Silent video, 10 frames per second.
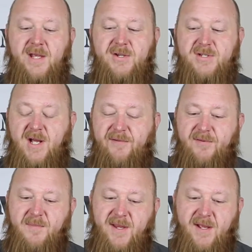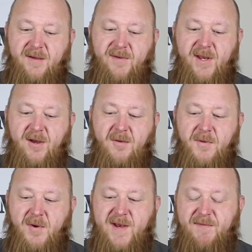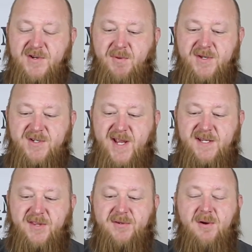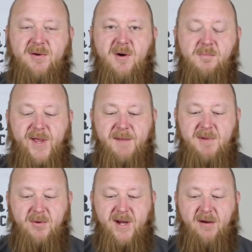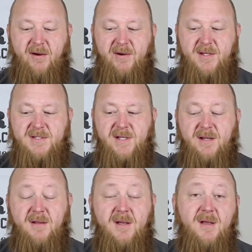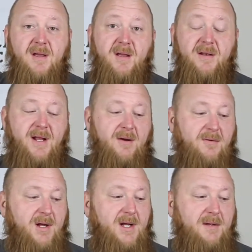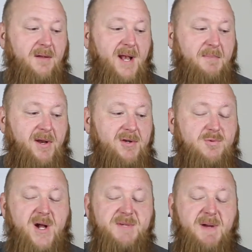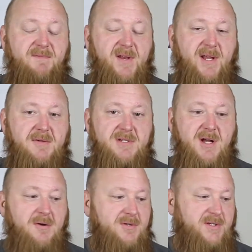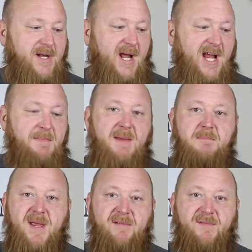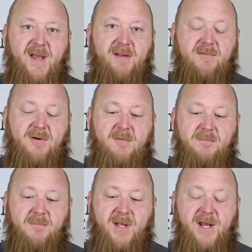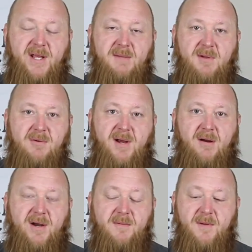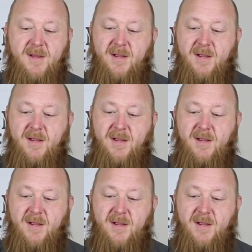As you saw from the video, the only difference was is I did throw a chrome-plated bolt carrier in this thing. Now, anybody who's watched my videos knows that I am a big fan of chrome plating in the bolt carrier.